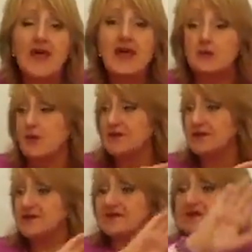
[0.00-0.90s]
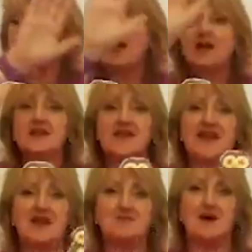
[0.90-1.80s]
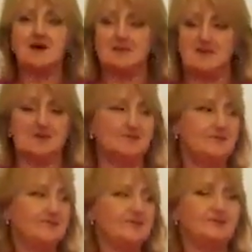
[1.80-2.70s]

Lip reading: And then when the sun came up,